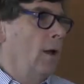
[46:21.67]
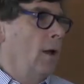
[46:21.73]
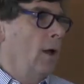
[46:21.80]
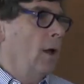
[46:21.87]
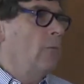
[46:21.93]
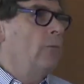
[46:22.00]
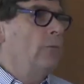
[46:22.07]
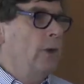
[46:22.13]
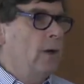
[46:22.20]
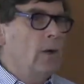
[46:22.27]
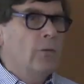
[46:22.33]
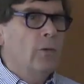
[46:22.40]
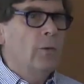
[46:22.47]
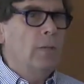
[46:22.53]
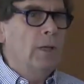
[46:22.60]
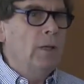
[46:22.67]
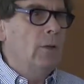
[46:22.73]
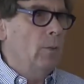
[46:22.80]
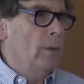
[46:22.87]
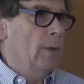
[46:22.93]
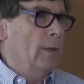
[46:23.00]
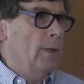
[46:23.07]
I'm very
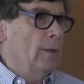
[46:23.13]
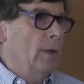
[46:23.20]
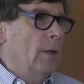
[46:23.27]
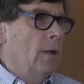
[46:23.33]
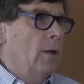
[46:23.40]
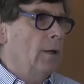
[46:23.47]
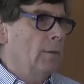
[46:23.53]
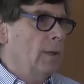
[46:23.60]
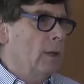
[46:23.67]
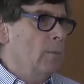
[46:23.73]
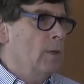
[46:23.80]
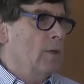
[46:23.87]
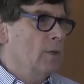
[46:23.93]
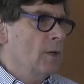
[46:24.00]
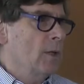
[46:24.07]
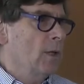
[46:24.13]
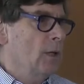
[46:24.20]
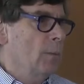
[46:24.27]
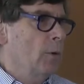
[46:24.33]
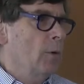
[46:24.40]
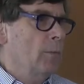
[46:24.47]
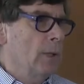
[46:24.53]
familiar with it. I, that means I
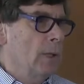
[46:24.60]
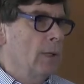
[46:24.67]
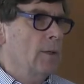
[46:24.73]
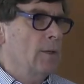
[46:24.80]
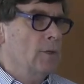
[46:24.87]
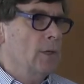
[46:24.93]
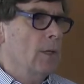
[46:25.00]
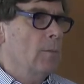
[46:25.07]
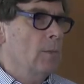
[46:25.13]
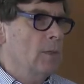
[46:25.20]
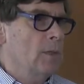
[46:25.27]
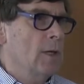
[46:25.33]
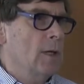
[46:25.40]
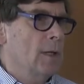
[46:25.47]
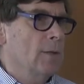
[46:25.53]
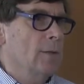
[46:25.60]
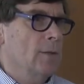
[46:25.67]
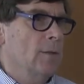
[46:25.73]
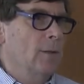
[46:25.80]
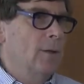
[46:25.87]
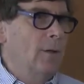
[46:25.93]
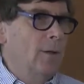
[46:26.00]
keep on making the same mistakes.
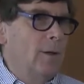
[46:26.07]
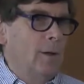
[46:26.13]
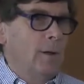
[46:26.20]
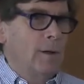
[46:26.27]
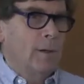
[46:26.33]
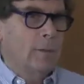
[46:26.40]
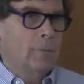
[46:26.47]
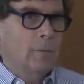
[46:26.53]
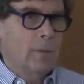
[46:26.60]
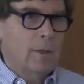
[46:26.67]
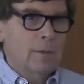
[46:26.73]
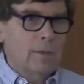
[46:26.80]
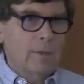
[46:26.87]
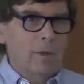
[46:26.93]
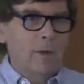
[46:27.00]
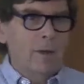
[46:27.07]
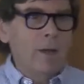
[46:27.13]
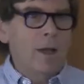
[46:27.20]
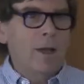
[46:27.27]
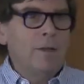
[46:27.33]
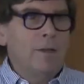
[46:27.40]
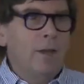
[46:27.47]
Um, you know,
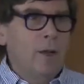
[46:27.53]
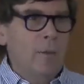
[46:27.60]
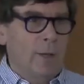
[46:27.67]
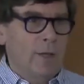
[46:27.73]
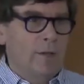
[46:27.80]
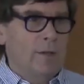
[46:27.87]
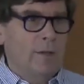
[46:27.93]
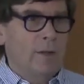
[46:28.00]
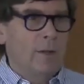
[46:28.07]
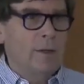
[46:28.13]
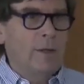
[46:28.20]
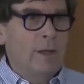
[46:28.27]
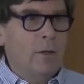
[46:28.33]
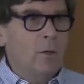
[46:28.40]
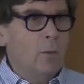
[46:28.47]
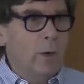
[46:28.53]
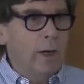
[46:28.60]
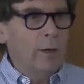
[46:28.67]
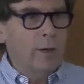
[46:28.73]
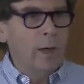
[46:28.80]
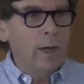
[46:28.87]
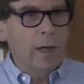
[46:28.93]
I, I know it. I know
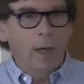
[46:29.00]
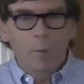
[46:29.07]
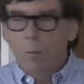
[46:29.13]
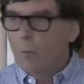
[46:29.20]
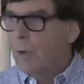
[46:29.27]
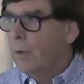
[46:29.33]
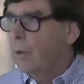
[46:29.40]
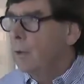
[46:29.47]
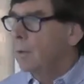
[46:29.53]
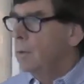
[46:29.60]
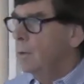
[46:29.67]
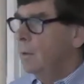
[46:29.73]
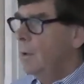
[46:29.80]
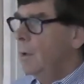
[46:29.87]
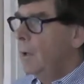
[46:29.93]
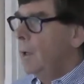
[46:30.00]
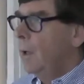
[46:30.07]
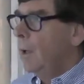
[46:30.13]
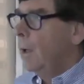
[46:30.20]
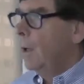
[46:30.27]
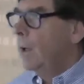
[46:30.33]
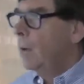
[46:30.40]
where I am with it.
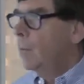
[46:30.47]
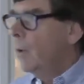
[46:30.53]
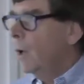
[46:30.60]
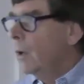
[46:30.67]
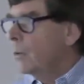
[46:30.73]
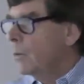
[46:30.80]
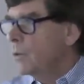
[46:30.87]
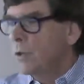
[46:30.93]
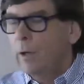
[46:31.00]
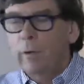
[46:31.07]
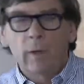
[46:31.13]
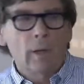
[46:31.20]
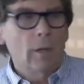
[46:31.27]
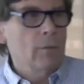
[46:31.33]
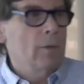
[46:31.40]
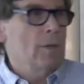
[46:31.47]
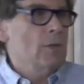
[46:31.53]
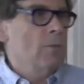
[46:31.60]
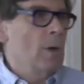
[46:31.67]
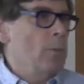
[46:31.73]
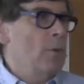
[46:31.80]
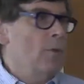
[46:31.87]
Um, I also know that
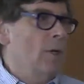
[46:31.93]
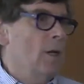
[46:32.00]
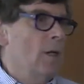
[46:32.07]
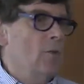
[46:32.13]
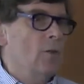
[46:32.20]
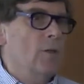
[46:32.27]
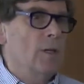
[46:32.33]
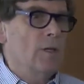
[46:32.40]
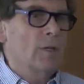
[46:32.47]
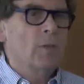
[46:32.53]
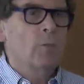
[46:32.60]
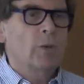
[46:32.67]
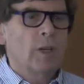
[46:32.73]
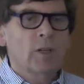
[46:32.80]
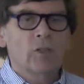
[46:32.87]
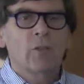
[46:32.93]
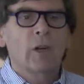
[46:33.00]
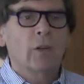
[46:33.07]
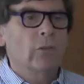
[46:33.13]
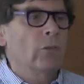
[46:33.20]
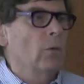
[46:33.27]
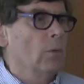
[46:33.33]
his reputation is, is pretty
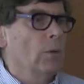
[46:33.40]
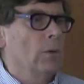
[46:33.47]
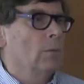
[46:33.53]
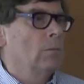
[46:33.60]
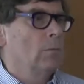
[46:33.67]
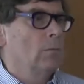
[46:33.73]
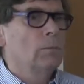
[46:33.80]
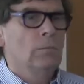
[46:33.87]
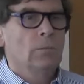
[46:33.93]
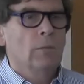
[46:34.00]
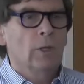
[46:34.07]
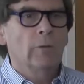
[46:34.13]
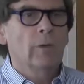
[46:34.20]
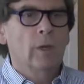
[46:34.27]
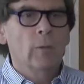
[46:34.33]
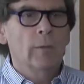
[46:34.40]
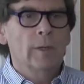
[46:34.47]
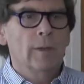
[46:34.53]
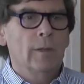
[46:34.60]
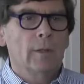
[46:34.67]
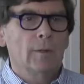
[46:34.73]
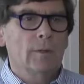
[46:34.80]
straightforward. You know, nobody
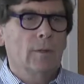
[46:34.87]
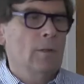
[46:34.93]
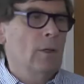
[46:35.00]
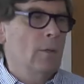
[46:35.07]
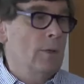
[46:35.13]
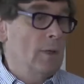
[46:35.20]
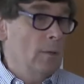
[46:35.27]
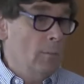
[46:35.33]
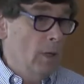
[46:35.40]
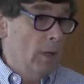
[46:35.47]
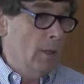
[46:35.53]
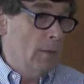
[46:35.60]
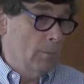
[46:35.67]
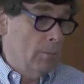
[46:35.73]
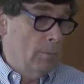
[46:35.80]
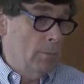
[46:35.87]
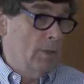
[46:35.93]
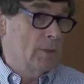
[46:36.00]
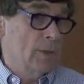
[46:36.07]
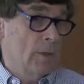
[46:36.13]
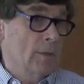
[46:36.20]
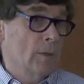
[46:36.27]
thinks, nobody in my
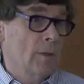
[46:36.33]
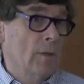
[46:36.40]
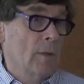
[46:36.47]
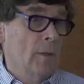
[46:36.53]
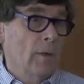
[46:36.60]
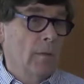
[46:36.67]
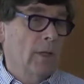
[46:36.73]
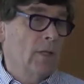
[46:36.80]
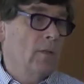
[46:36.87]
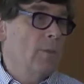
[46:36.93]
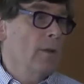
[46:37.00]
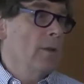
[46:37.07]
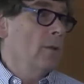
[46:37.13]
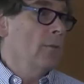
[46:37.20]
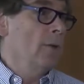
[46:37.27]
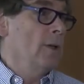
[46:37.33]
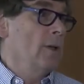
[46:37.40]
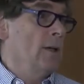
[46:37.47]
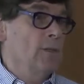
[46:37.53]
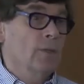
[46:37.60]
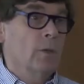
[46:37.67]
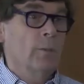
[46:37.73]
business thinks methyl
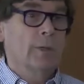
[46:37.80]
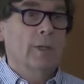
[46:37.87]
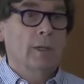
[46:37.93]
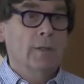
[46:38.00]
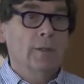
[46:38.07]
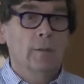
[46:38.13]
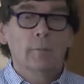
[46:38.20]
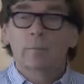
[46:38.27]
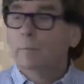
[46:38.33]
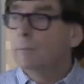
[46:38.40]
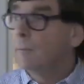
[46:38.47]
phenidate's complicated.